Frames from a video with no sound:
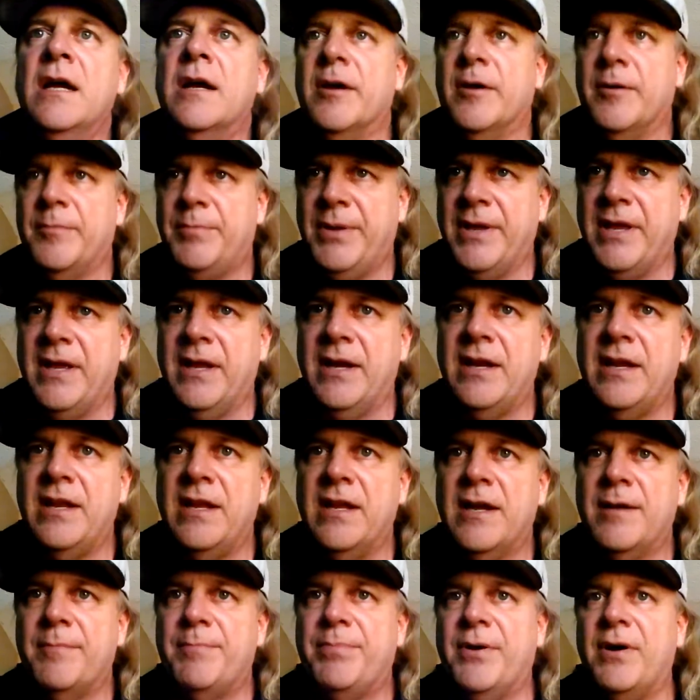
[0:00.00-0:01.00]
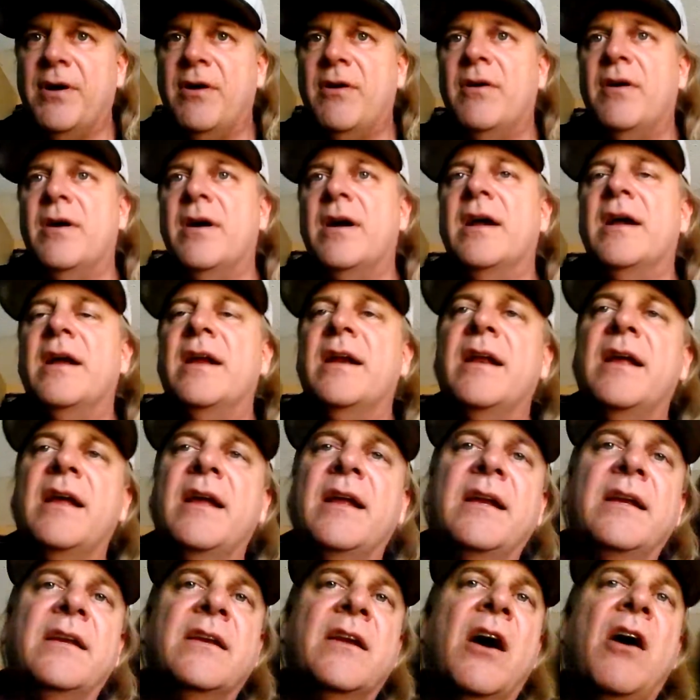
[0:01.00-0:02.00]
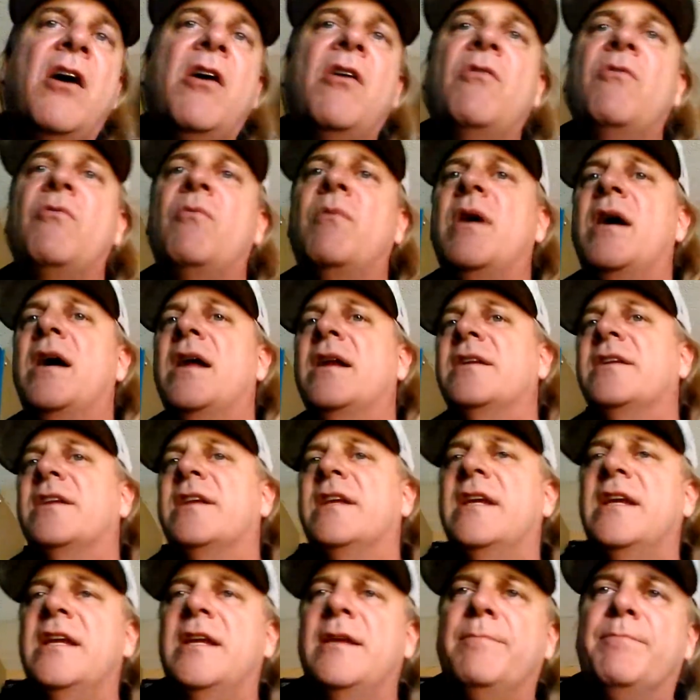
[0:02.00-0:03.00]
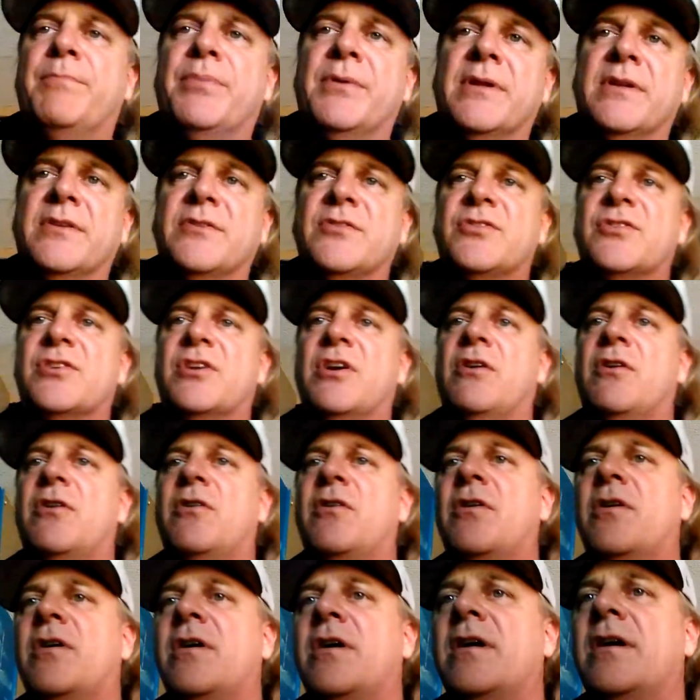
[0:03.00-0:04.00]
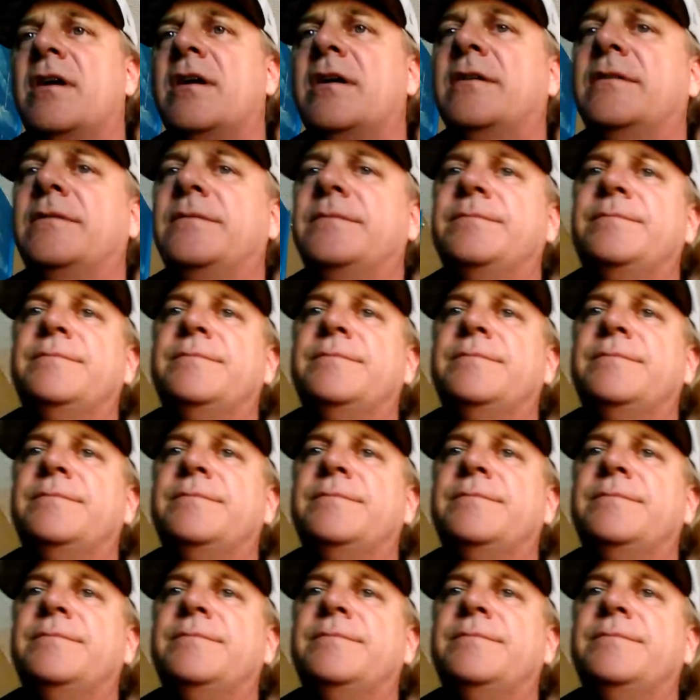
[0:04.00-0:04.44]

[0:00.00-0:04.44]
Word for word: A penny a point, ain't no one keeping score.